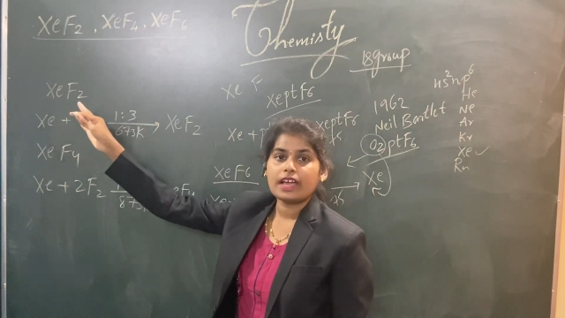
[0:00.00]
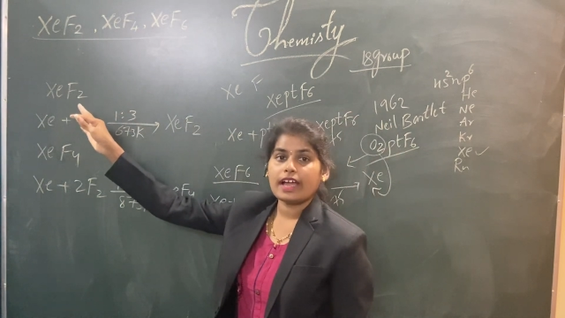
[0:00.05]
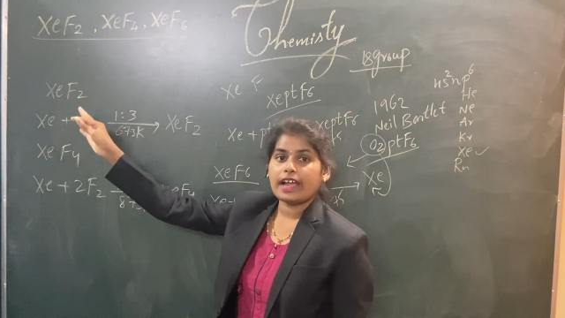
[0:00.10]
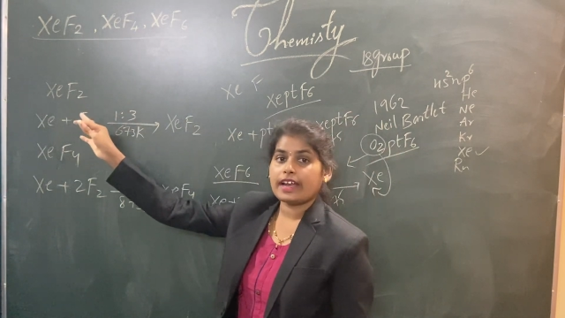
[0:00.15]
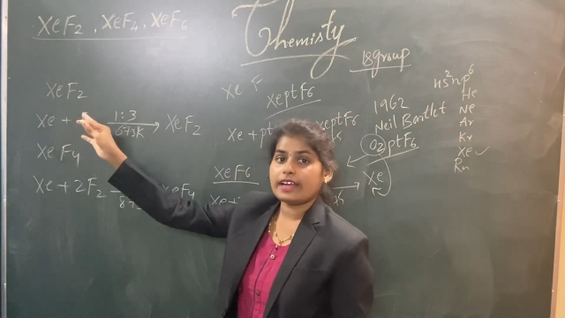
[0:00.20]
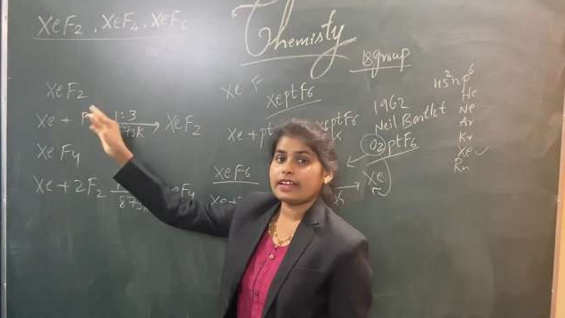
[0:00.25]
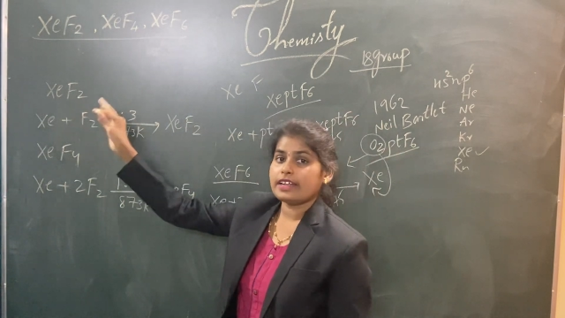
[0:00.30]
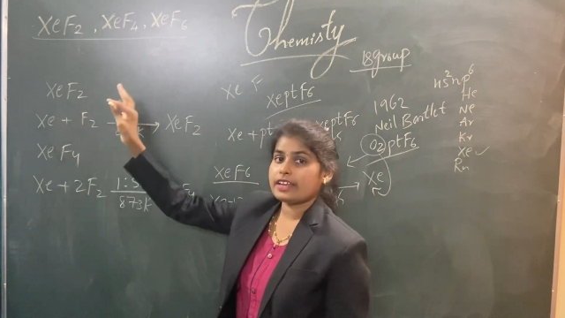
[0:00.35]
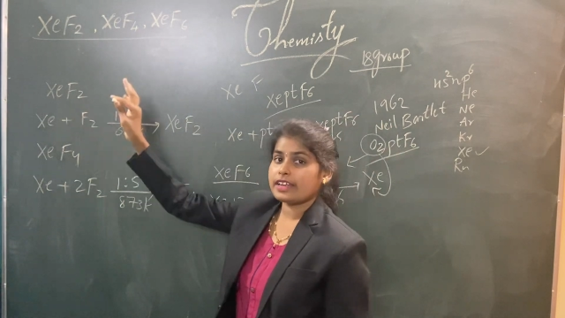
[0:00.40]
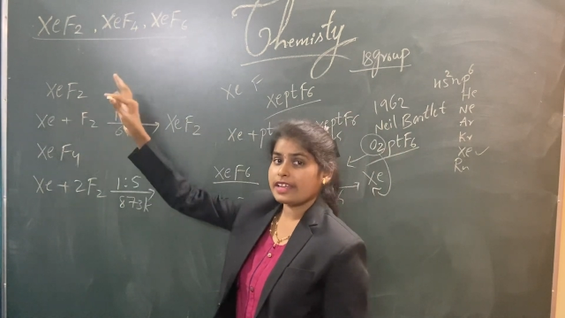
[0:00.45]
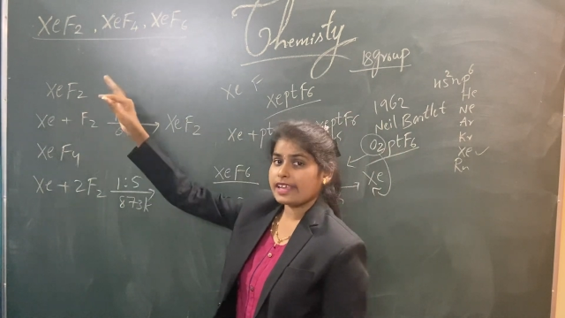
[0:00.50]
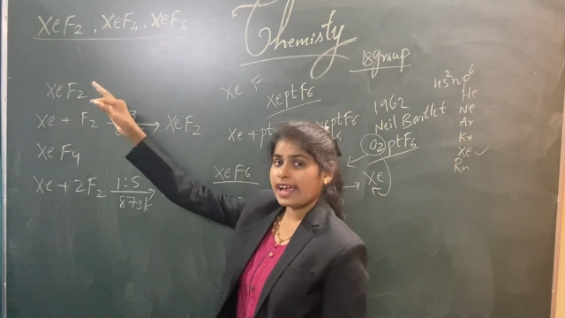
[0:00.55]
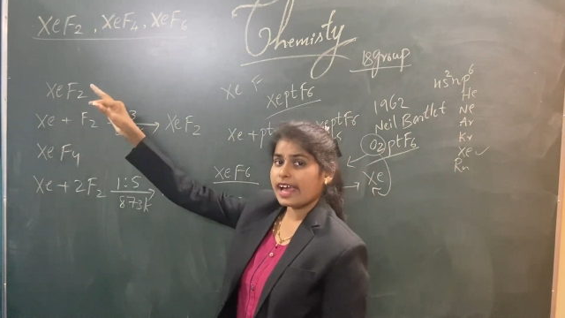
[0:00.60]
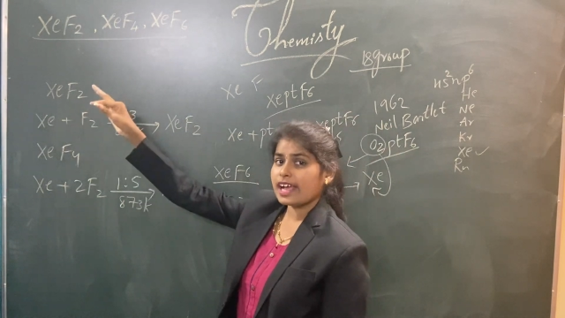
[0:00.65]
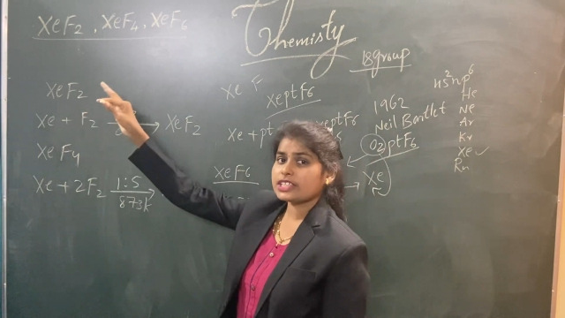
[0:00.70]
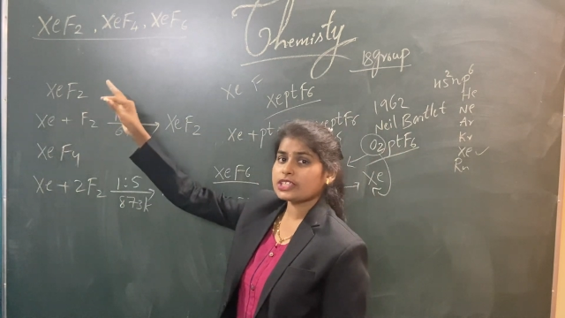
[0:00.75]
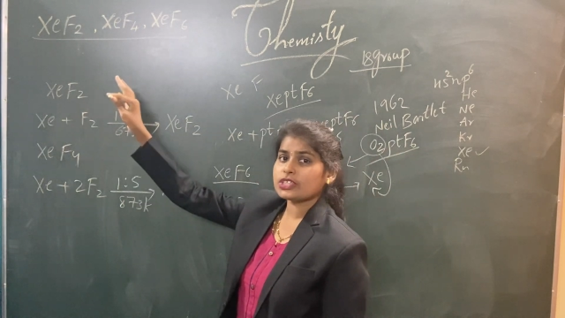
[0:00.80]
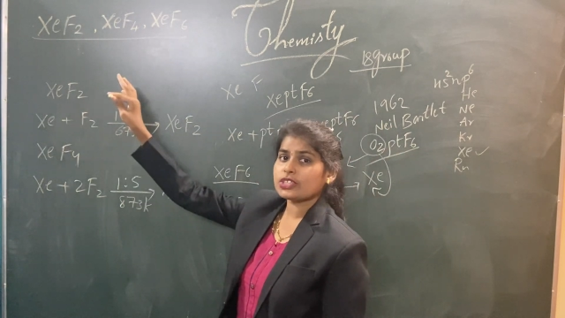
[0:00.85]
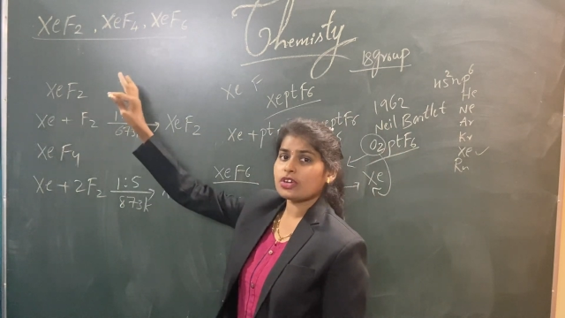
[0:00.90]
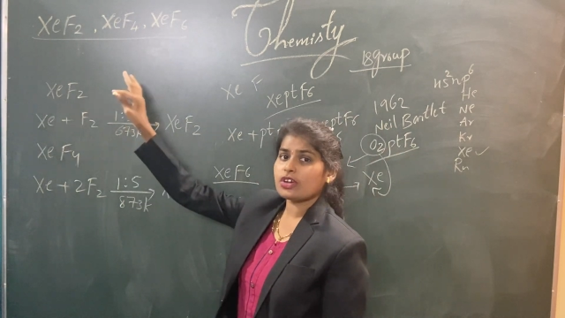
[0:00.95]
and
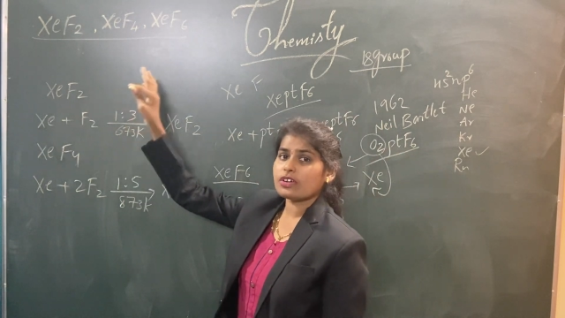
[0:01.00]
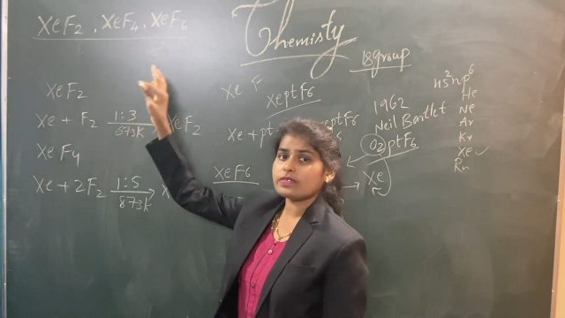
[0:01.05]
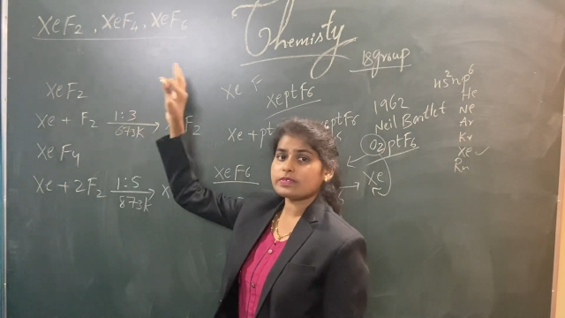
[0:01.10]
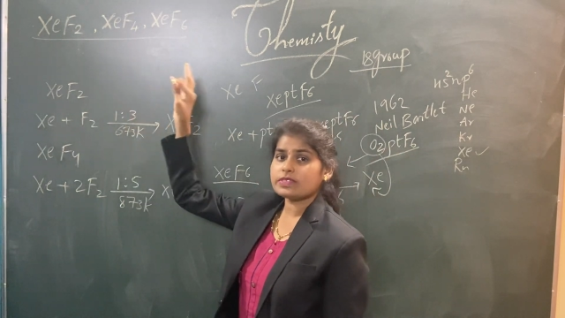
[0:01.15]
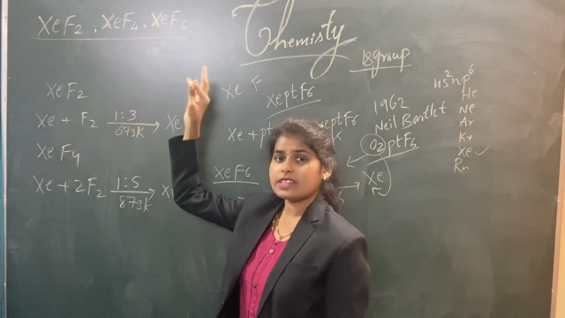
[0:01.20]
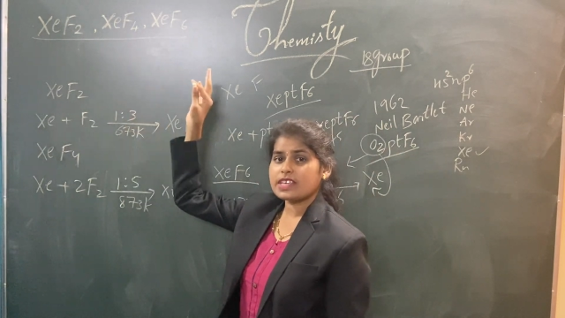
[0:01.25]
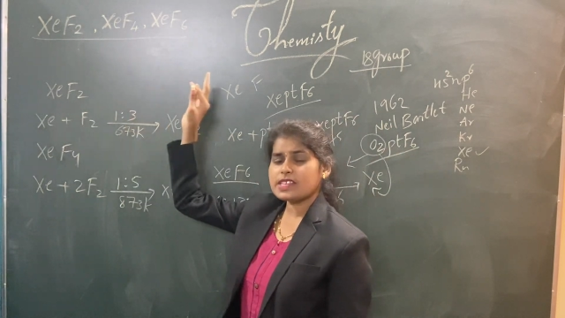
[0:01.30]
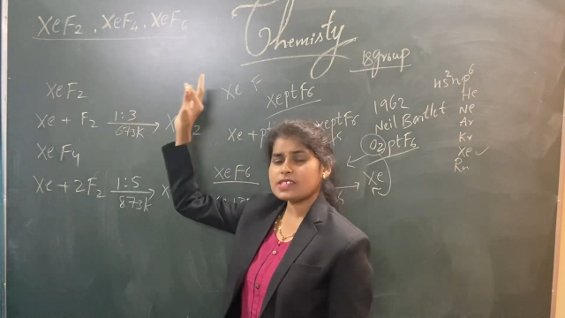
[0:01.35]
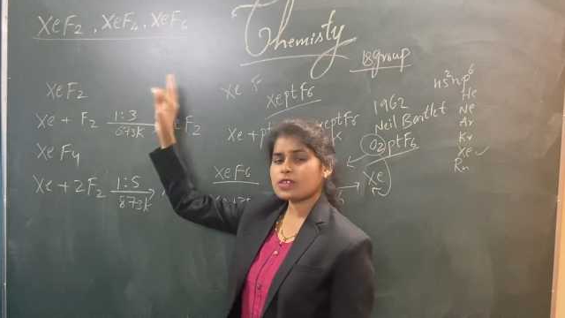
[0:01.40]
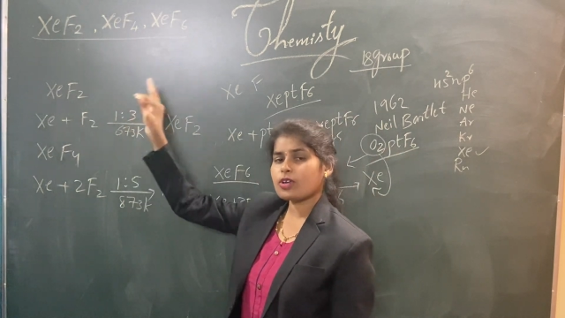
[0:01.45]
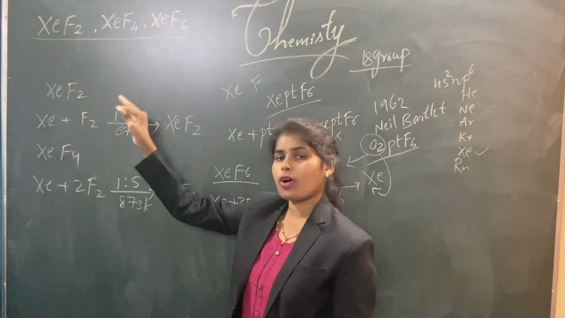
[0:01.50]
reaction of these